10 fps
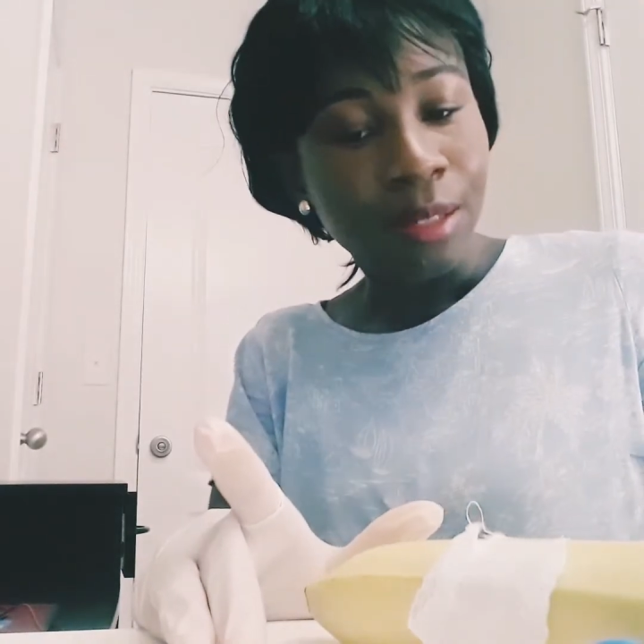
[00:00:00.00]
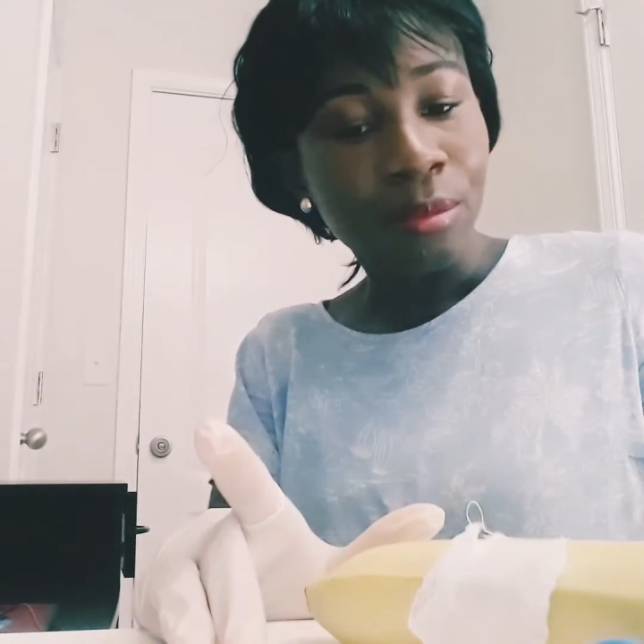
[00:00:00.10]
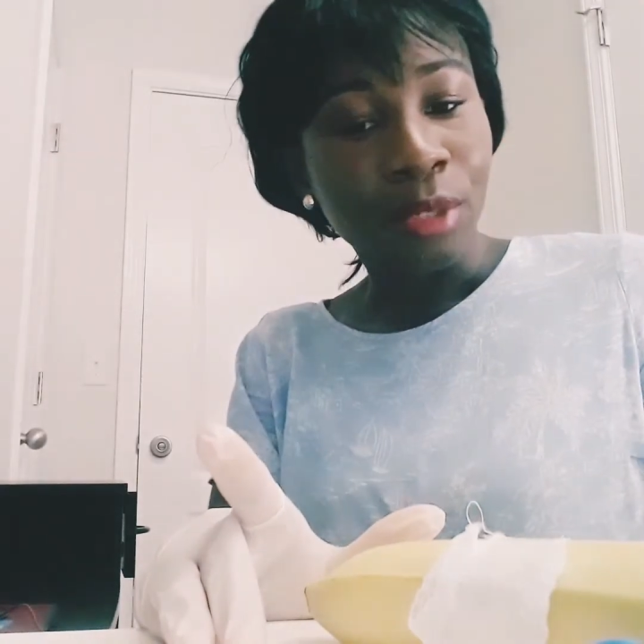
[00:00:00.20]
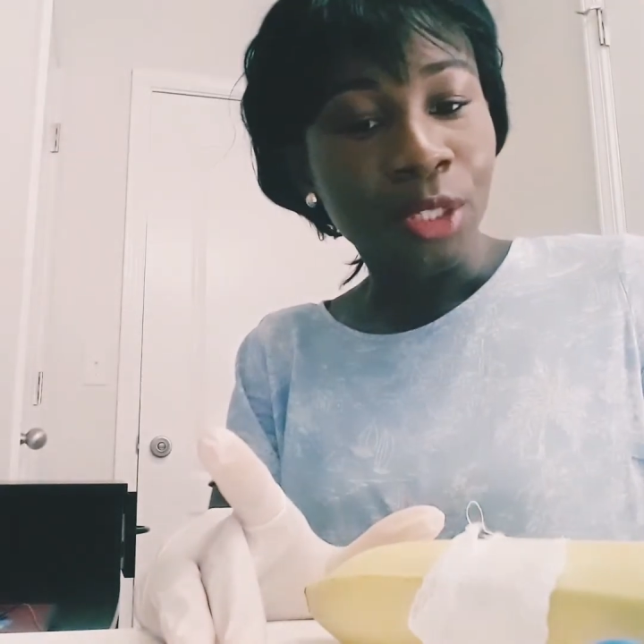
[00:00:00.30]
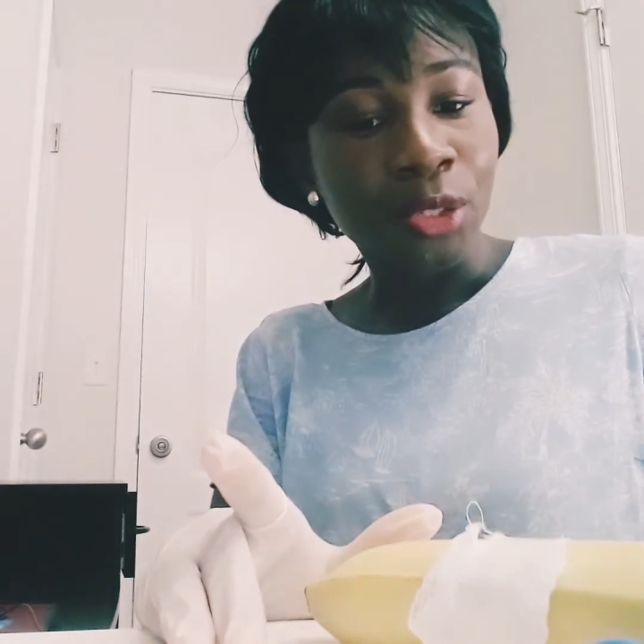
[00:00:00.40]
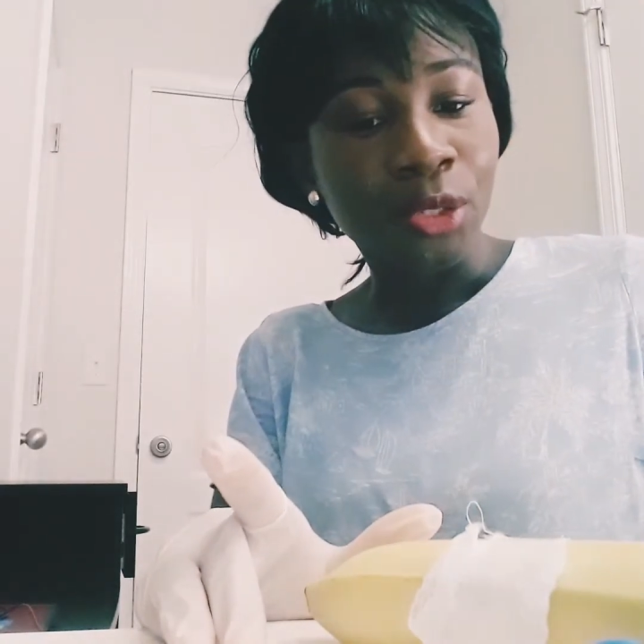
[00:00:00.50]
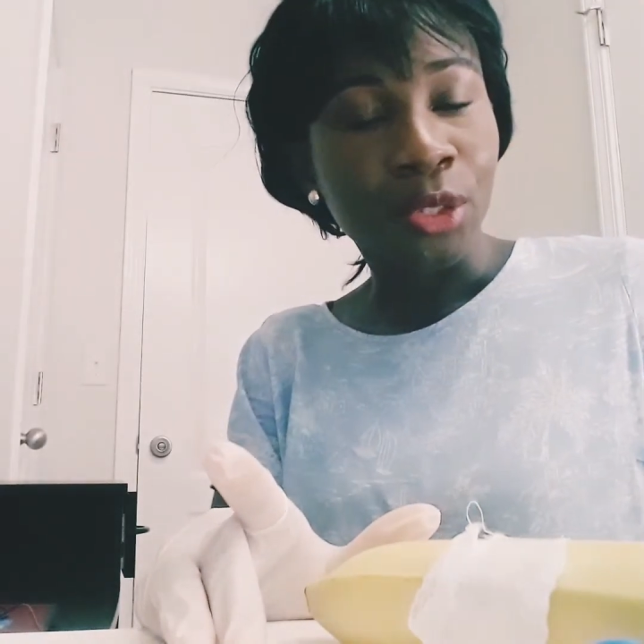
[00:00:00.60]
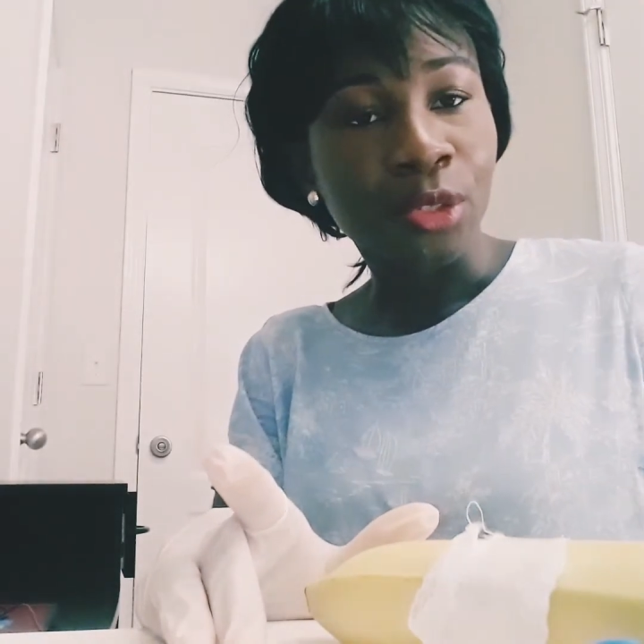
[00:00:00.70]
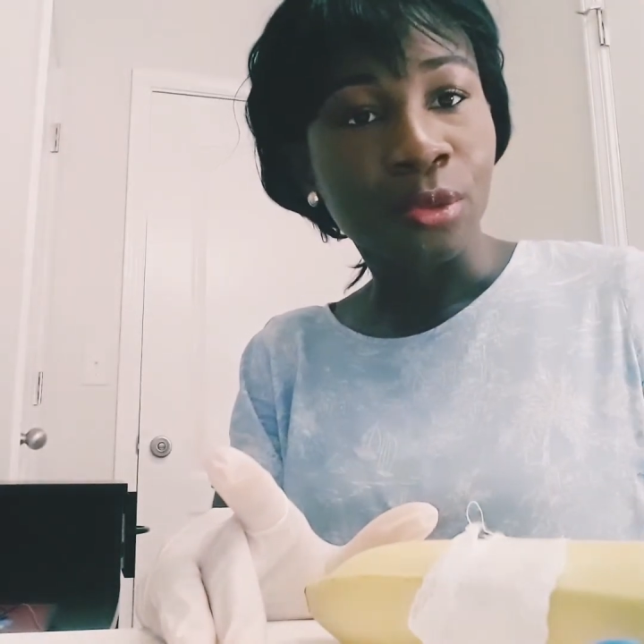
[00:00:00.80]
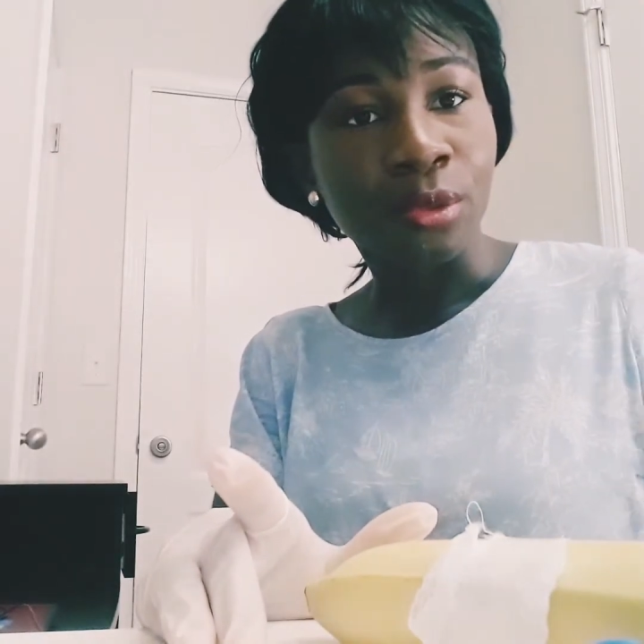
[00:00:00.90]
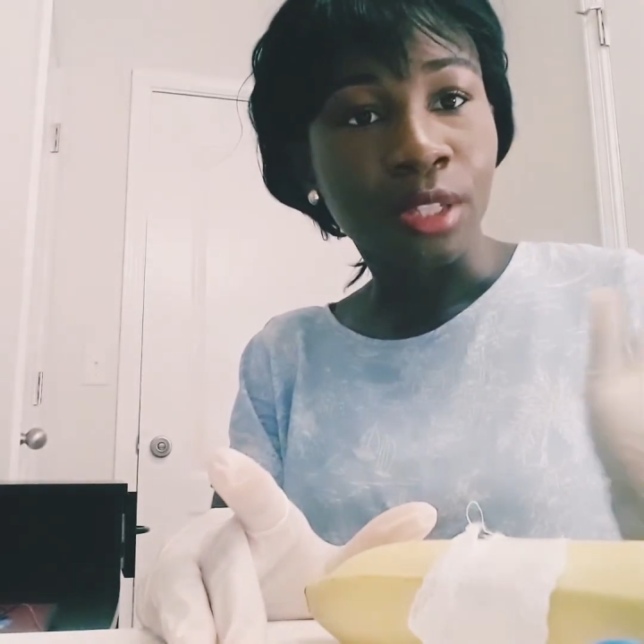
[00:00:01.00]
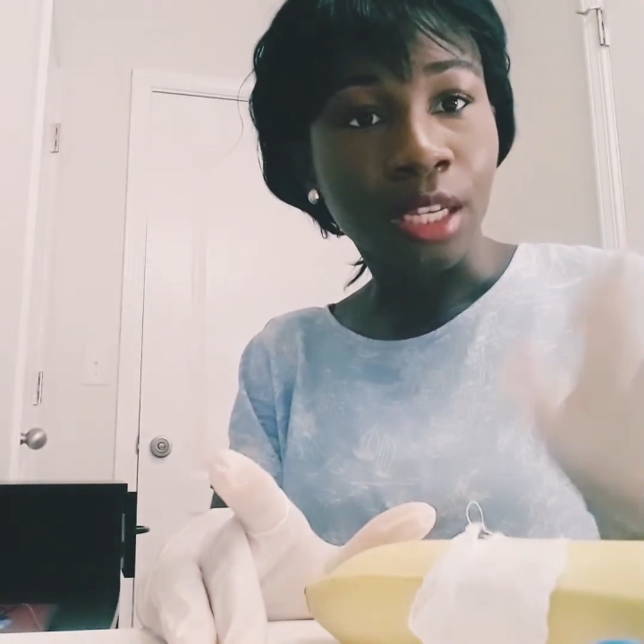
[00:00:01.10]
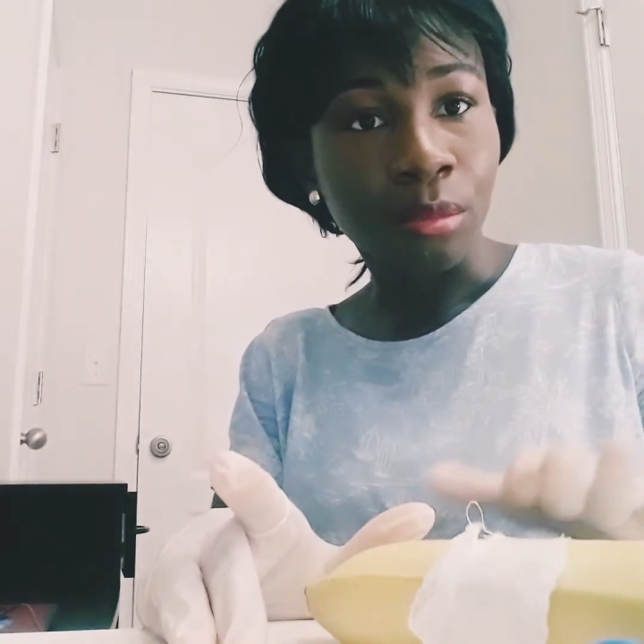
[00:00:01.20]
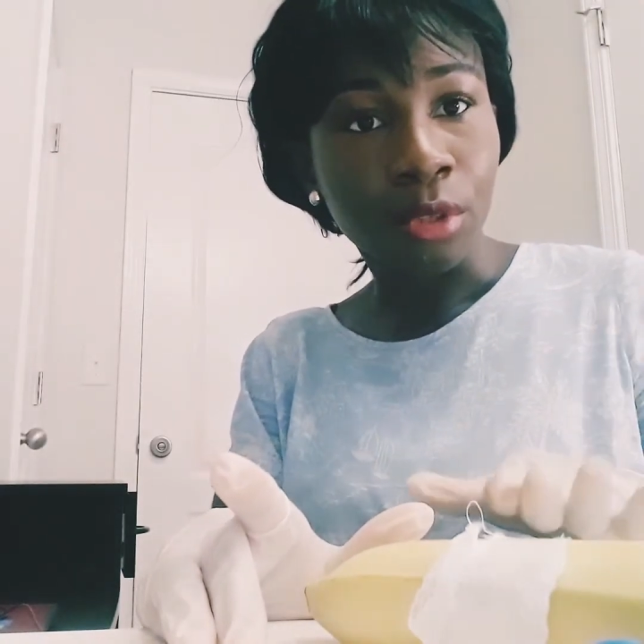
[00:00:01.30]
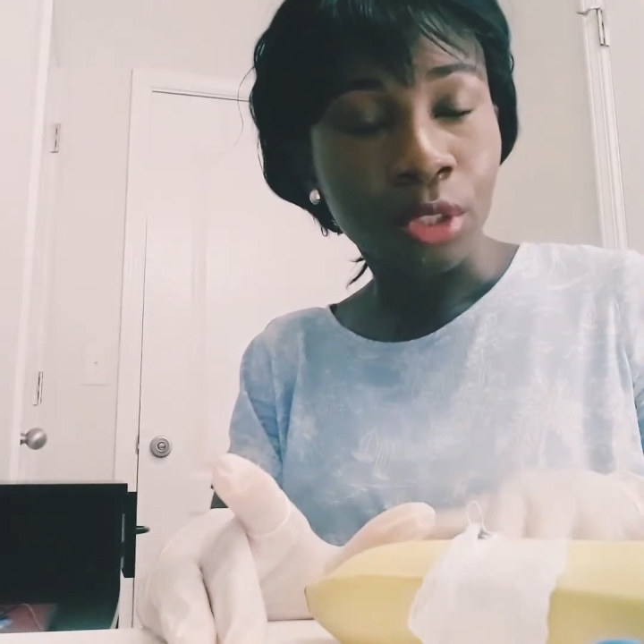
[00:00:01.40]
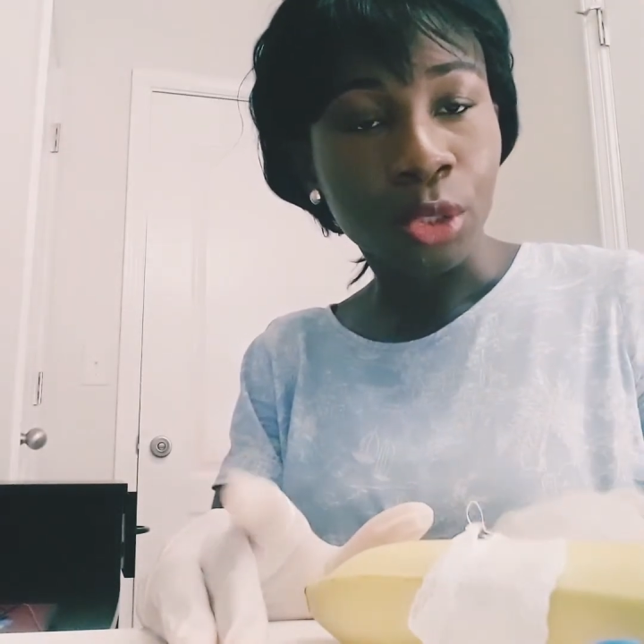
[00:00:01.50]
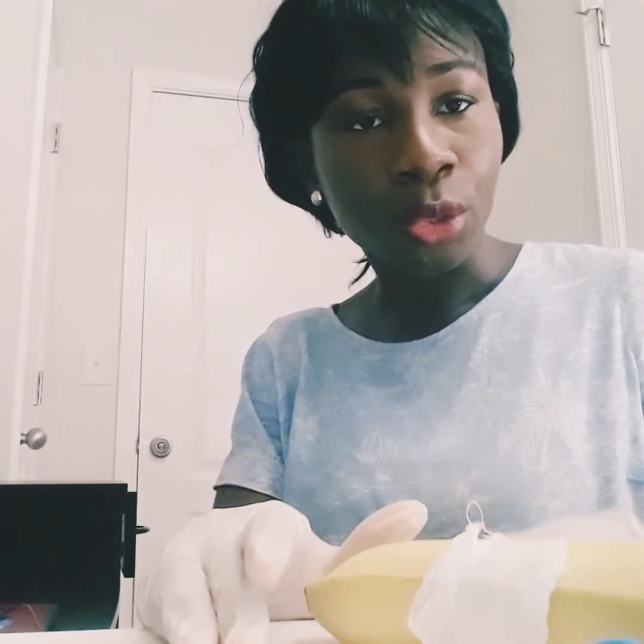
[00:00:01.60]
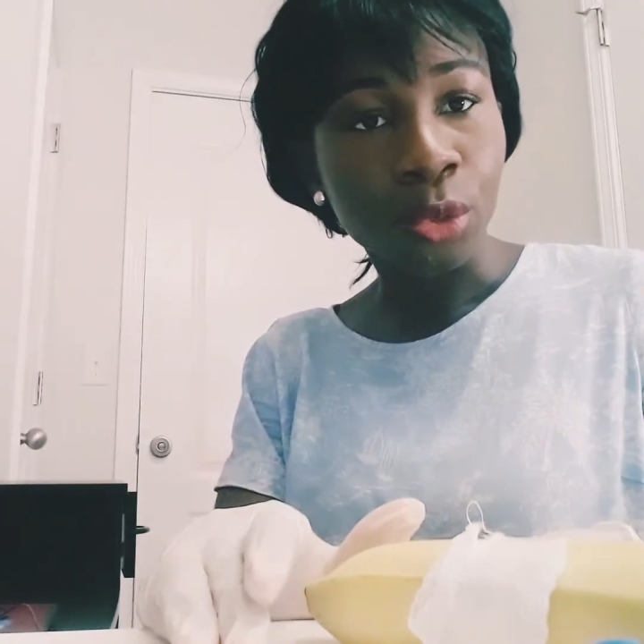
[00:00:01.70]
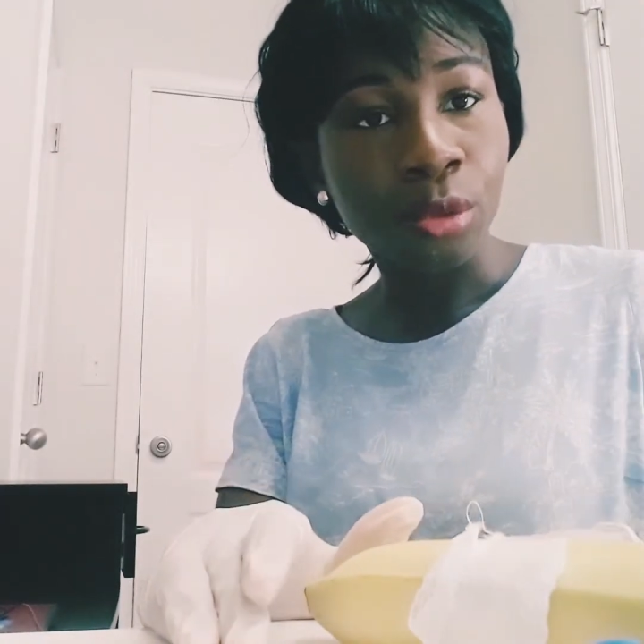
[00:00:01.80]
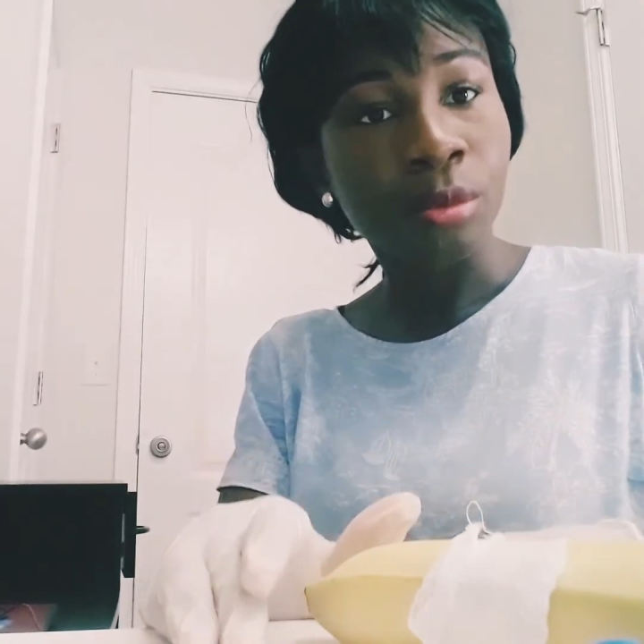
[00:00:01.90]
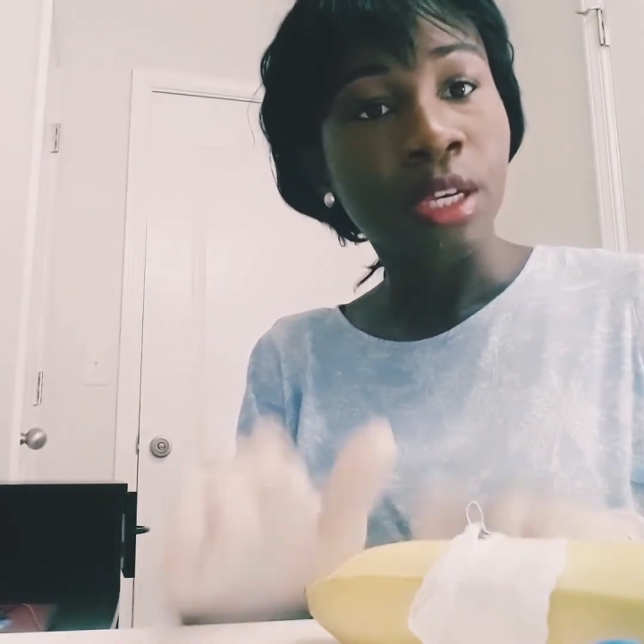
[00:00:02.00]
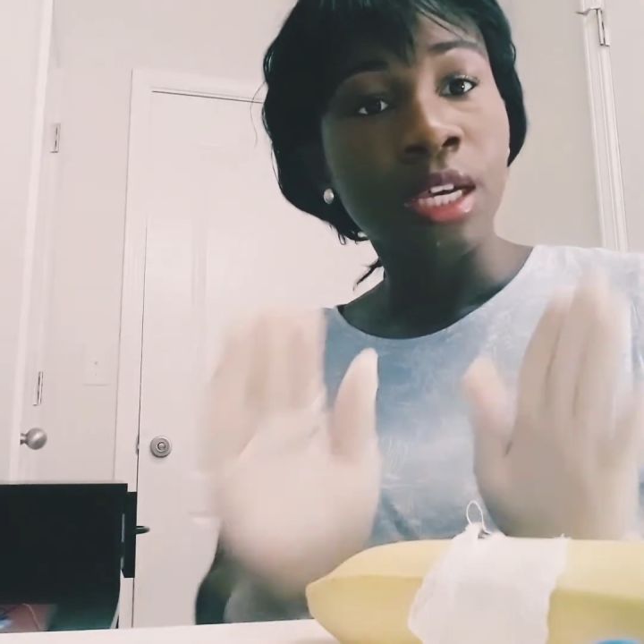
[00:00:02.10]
Make sure you label your tube